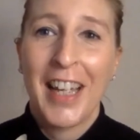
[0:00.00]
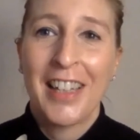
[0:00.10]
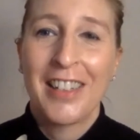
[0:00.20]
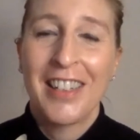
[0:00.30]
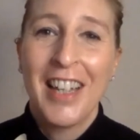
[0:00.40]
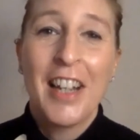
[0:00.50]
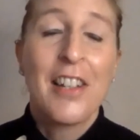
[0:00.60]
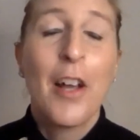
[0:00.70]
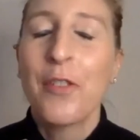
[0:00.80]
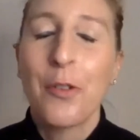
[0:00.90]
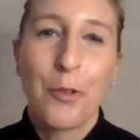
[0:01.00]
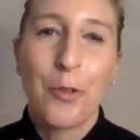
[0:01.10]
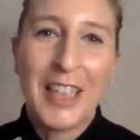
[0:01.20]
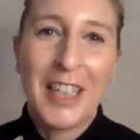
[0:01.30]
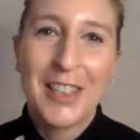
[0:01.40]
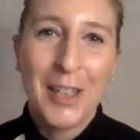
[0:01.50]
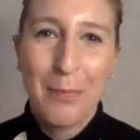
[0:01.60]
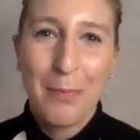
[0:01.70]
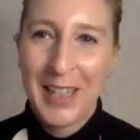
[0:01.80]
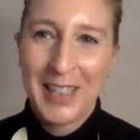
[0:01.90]
and love your drawings.
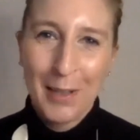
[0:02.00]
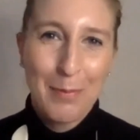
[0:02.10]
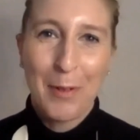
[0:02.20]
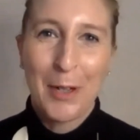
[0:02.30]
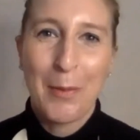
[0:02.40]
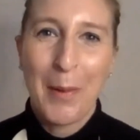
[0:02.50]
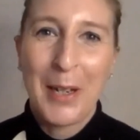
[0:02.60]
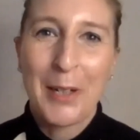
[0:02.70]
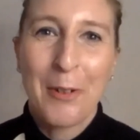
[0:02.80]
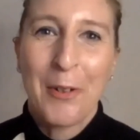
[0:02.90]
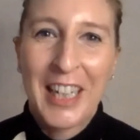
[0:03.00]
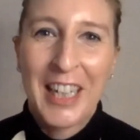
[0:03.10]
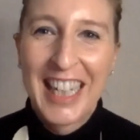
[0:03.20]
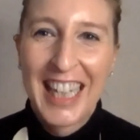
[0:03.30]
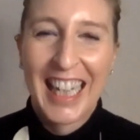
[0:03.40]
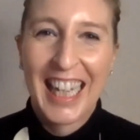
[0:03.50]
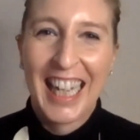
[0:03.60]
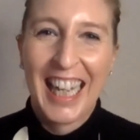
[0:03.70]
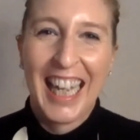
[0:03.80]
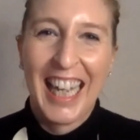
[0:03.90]
Don't be worried about your drawings.
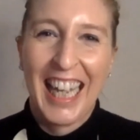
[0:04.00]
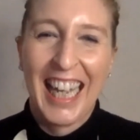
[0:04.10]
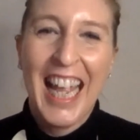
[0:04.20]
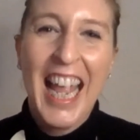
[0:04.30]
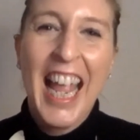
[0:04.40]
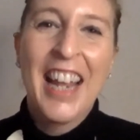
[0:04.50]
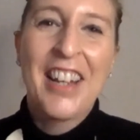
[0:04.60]
No,